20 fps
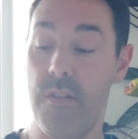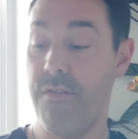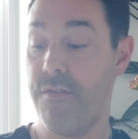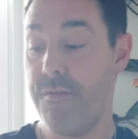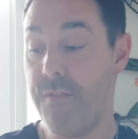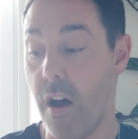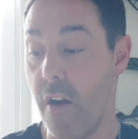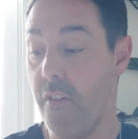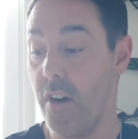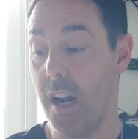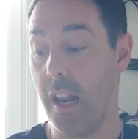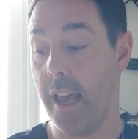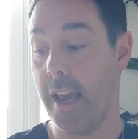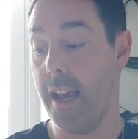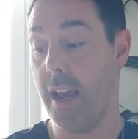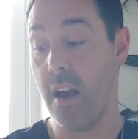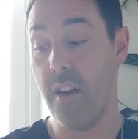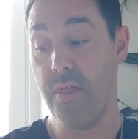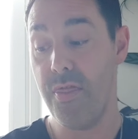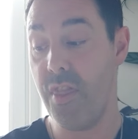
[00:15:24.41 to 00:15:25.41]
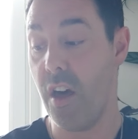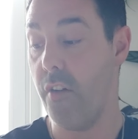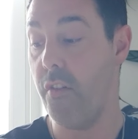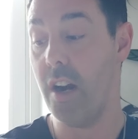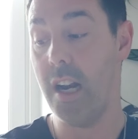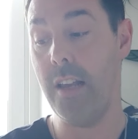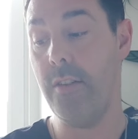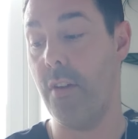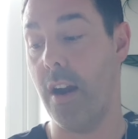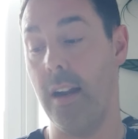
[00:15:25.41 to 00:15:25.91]
thoroughly
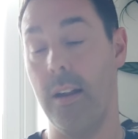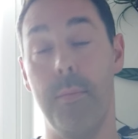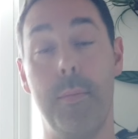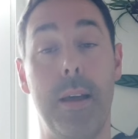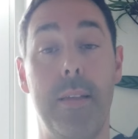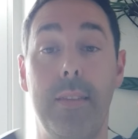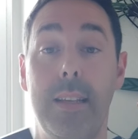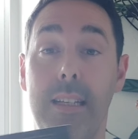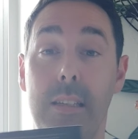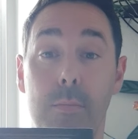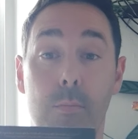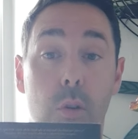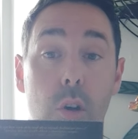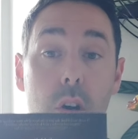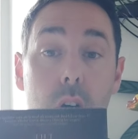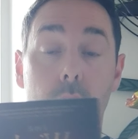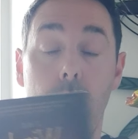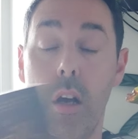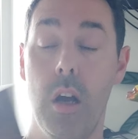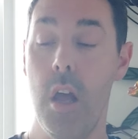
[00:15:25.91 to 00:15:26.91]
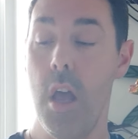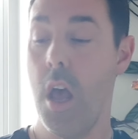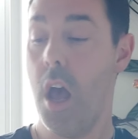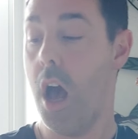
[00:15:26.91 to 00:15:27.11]
recommend this book.